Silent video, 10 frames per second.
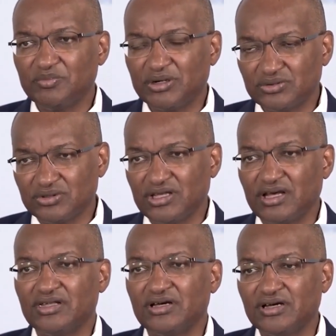But on the
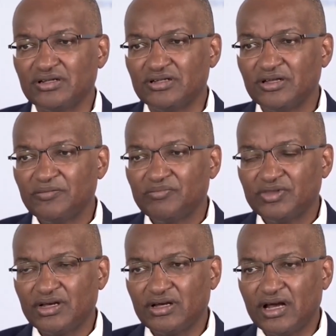other hand,
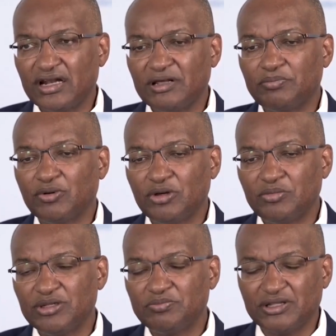unemployment,